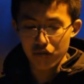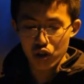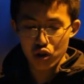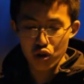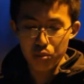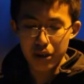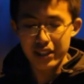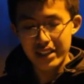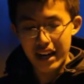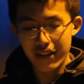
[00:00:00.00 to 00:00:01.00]
The
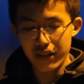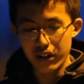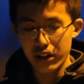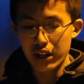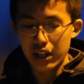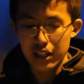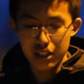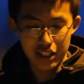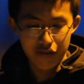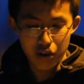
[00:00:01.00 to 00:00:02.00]
Scuba Diver
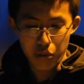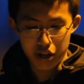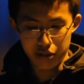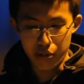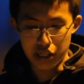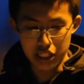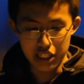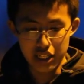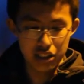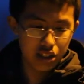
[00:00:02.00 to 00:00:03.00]
Safety Awareness
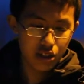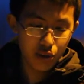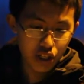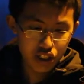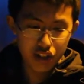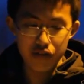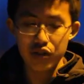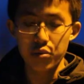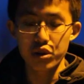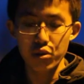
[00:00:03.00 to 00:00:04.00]
Project is an initiative
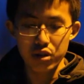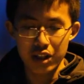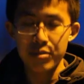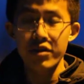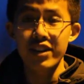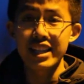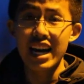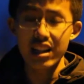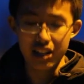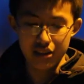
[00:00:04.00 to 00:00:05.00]
to reduce the number of
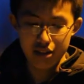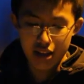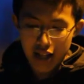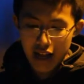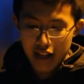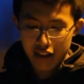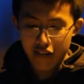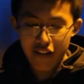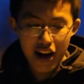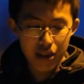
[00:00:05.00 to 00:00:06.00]
fatalities at the
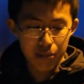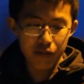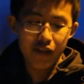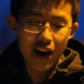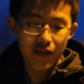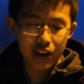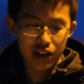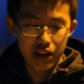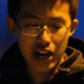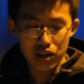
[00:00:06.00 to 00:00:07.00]
Fathom 5
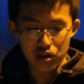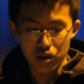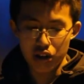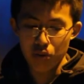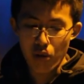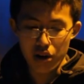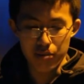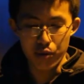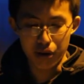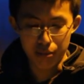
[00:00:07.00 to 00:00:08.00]
National Underwater
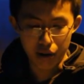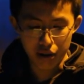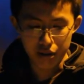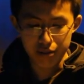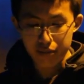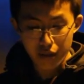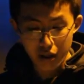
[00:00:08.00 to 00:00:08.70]
Marine Park.